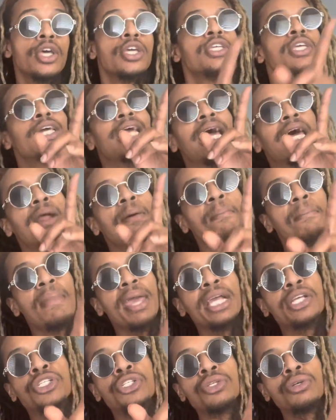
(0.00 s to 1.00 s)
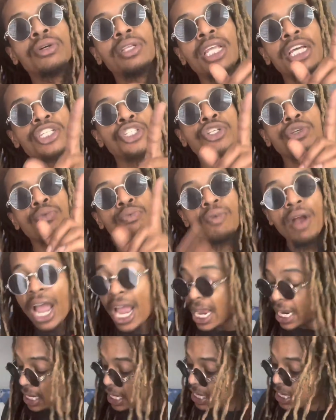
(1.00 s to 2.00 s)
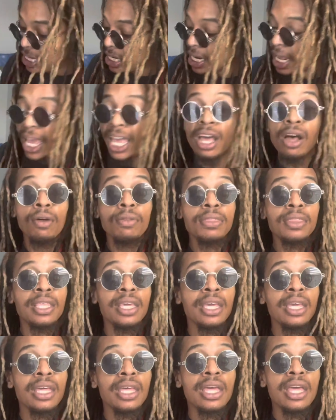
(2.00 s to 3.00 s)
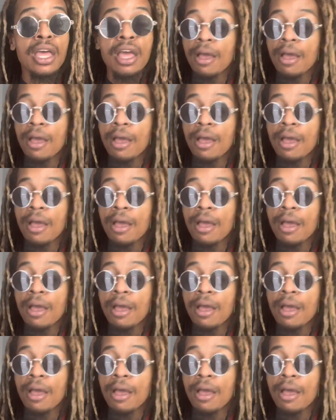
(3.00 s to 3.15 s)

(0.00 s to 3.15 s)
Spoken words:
You gotta make sure that you're right. Eat healthy.